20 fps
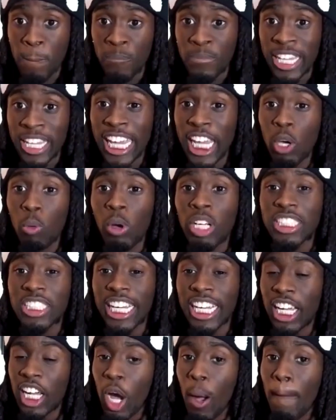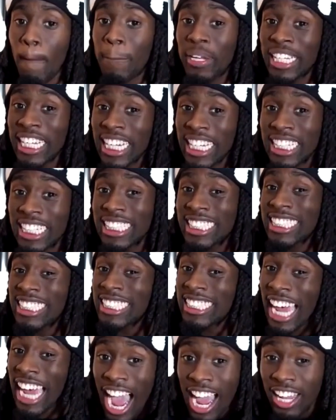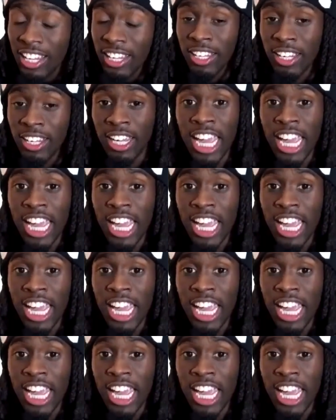He was in complete shock.